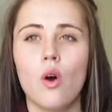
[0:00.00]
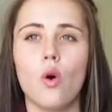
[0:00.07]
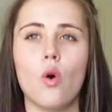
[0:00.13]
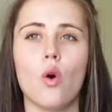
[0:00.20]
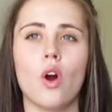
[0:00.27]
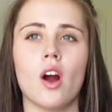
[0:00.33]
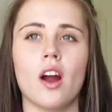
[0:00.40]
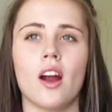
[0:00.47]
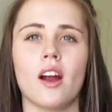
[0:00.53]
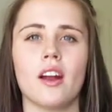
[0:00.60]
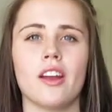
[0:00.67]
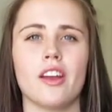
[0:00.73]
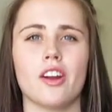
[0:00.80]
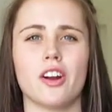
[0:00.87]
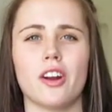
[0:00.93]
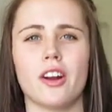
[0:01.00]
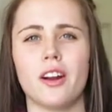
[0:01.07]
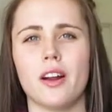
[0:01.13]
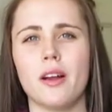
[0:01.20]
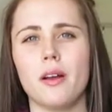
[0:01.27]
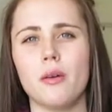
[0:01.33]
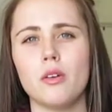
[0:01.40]
or
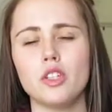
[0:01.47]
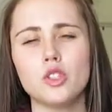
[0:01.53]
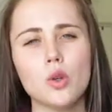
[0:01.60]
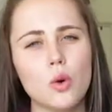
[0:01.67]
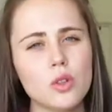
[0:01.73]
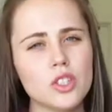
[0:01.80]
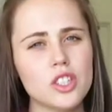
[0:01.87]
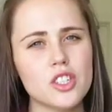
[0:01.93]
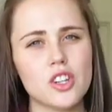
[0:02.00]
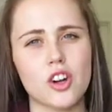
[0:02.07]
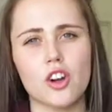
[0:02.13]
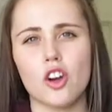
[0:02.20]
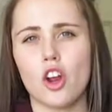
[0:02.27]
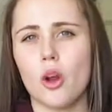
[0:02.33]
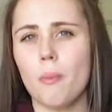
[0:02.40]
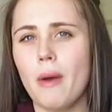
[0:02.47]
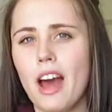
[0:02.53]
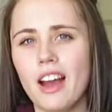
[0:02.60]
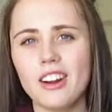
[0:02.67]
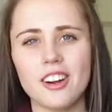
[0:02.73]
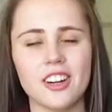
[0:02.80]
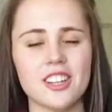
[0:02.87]
your shoulders hurt, or your
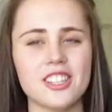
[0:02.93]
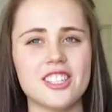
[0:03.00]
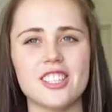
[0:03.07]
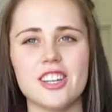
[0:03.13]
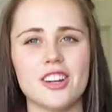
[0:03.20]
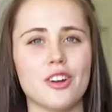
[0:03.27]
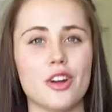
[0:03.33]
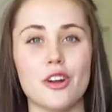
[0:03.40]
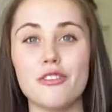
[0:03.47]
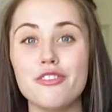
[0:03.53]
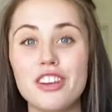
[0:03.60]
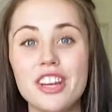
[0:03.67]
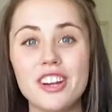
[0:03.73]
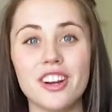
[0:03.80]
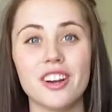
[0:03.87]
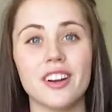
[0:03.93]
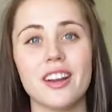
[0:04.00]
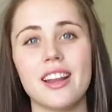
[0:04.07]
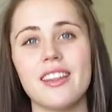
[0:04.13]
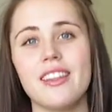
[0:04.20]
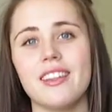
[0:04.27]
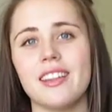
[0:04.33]
back hurts, or your feet hurt, or
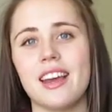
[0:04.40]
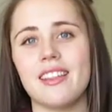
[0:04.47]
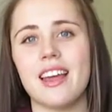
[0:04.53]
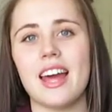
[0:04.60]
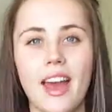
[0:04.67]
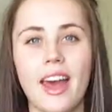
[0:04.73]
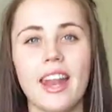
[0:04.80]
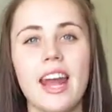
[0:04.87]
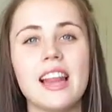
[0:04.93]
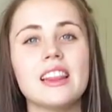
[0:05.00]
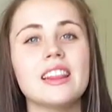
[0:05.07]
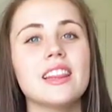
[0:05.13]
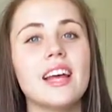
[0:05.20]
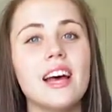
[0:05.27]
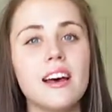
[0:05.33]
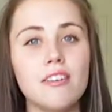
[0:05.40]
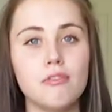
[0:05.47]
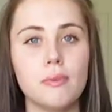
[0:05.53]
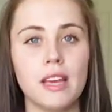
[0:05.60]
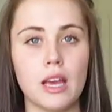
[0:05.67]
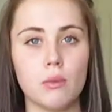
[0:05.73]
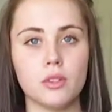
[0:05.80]
anything like that. And I
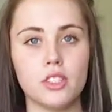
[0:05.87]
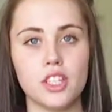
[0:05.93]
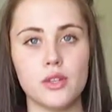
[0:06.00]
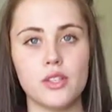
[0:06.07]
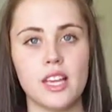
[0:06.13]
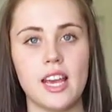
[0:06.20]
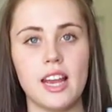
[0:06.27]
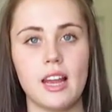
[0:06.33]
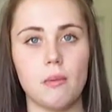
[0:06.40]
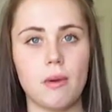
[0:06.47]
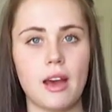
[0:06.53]
love being able to use a heating